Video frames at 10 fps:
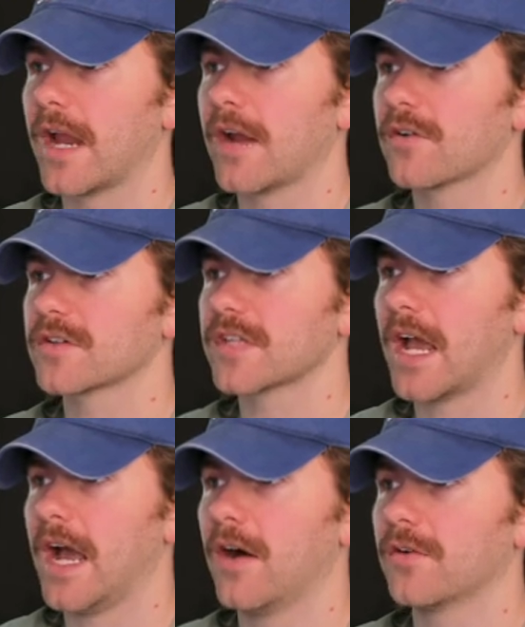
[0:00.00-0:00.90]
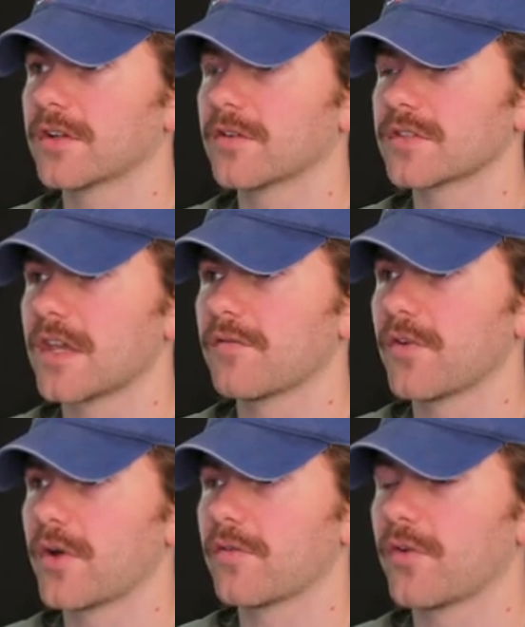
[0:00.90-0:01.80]
errors out, it goes
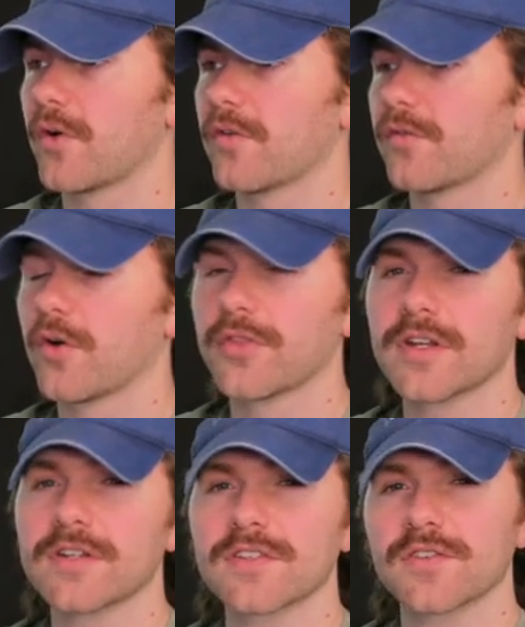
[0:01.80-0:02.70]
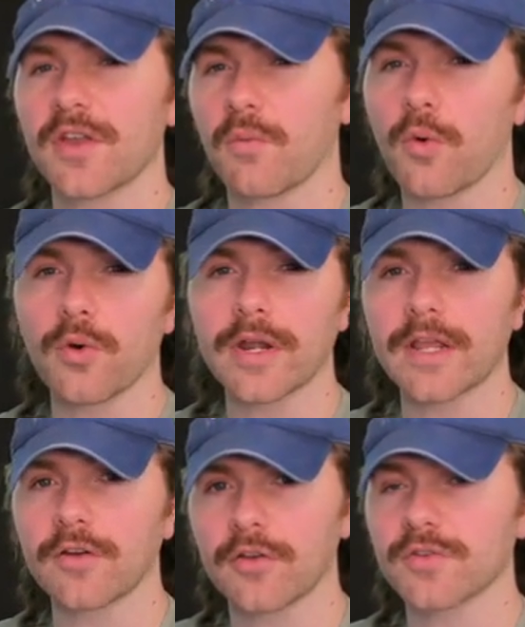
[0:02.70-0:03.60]
info, info, info, and then it's just like
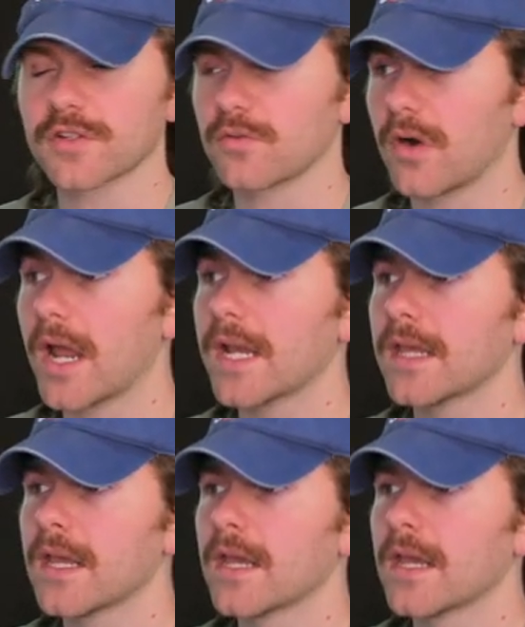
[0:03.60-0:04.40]
warning or goes in red,